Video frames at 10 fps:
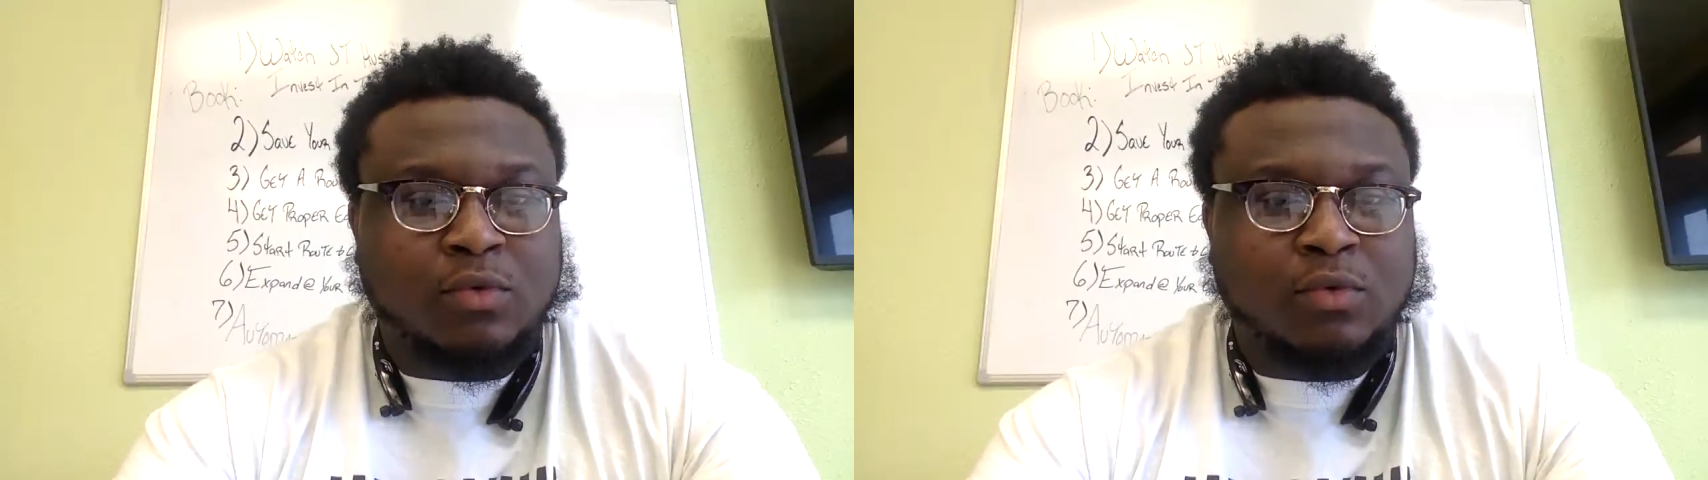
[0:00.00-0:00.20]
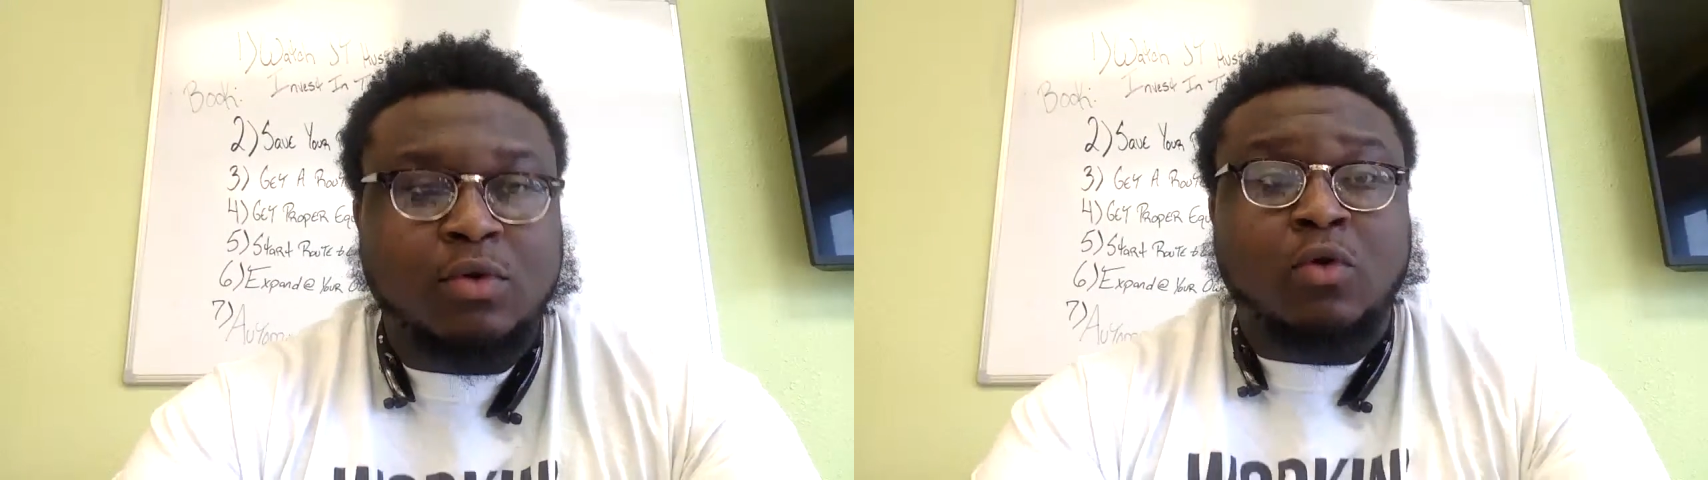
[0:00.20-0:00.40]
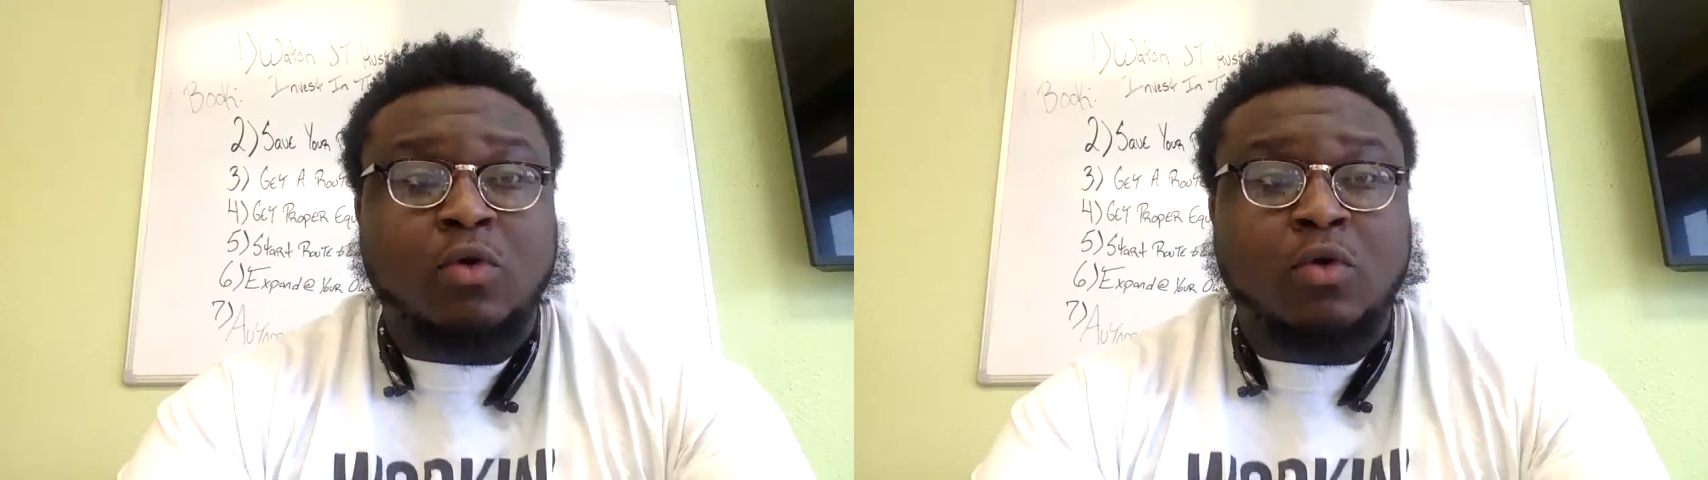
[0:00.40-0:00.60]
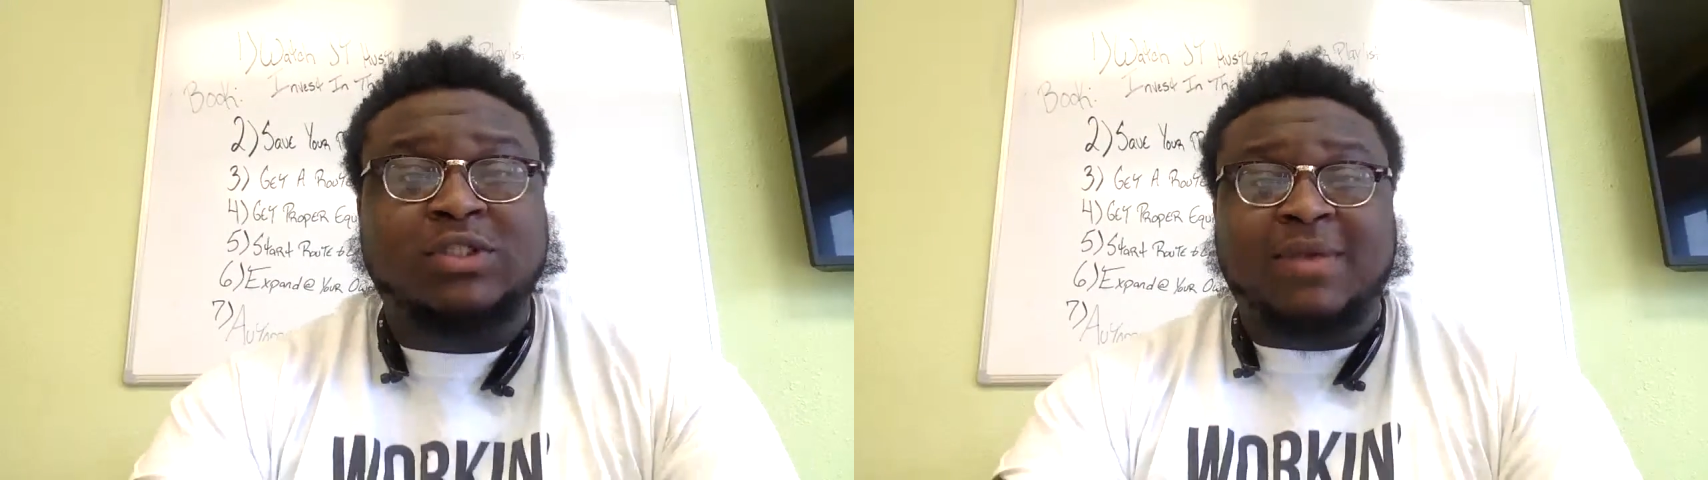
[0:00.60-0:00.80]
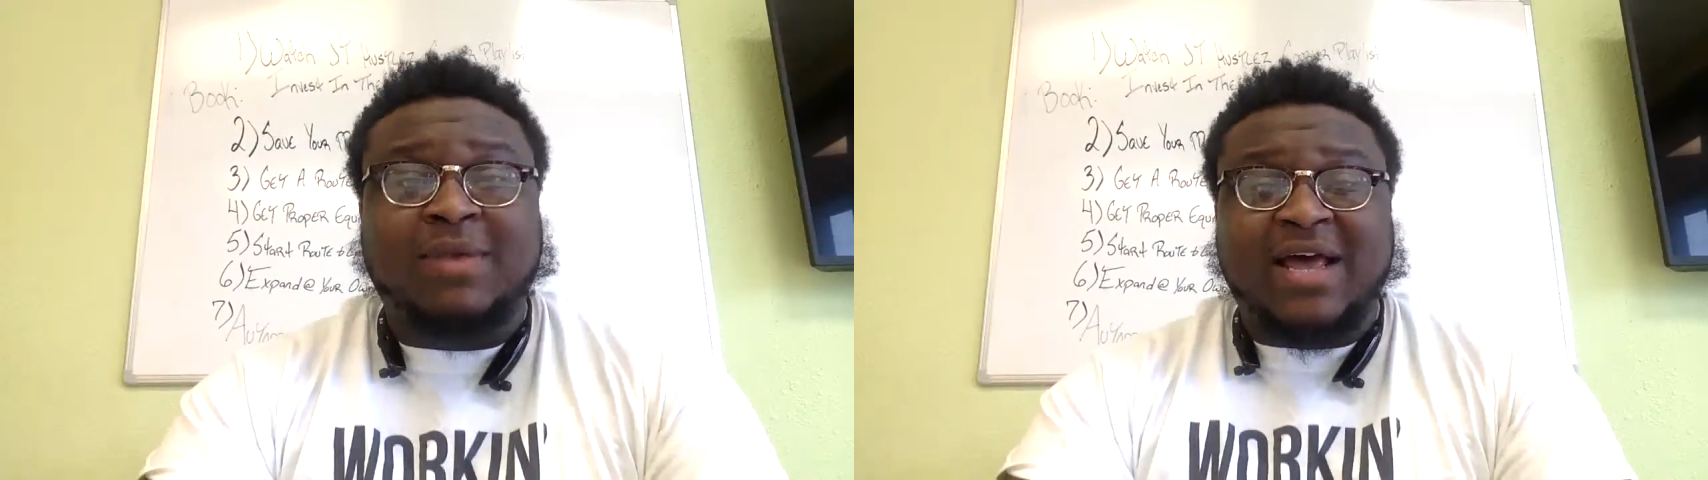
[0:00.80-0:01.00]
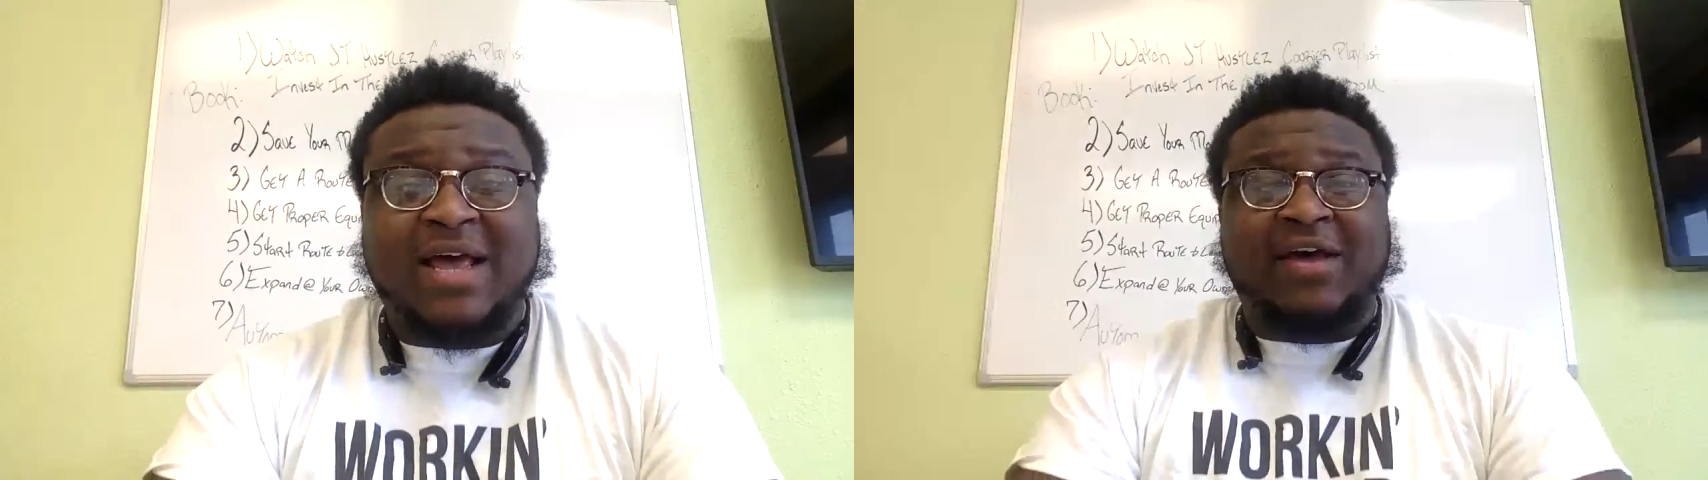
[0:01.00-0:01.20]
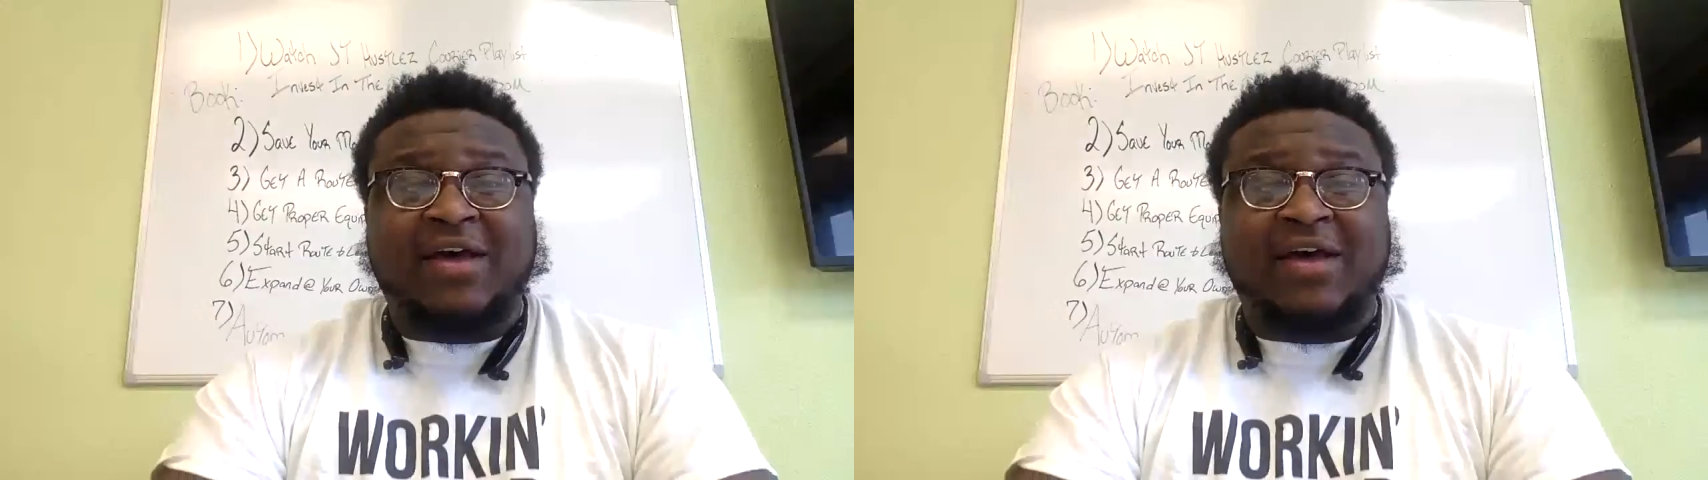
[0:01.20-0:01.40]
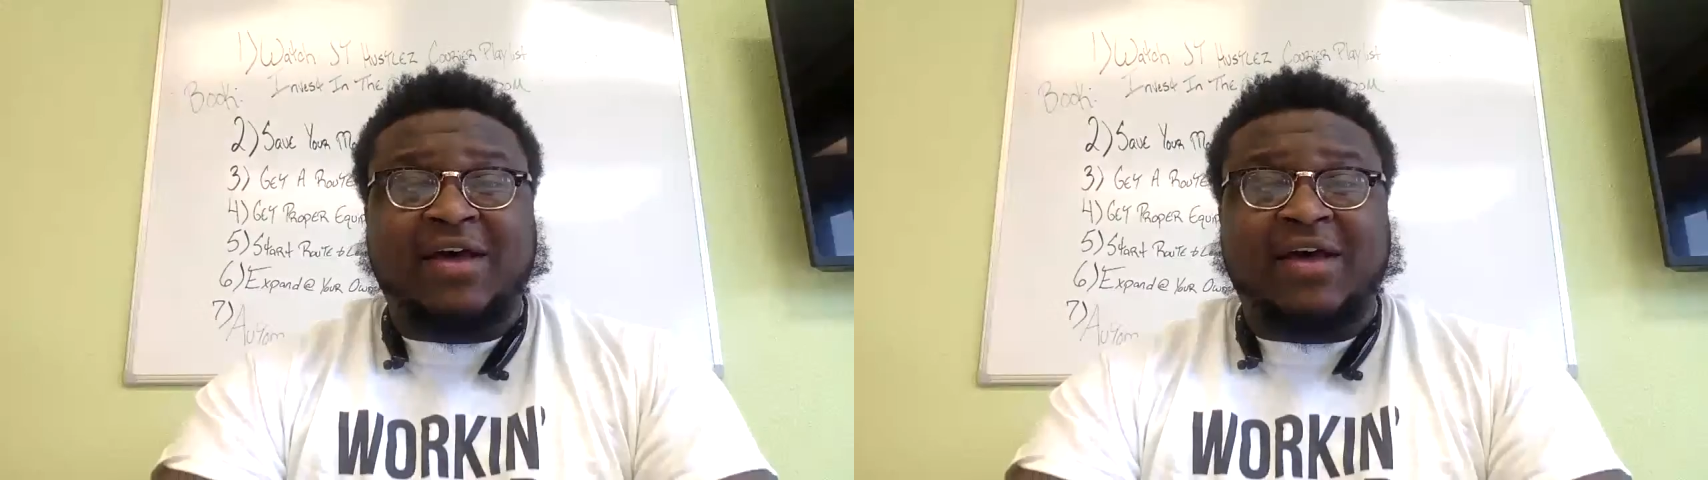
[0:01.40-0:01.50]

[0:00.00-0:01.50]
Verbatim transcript: What's up, live? How's everybody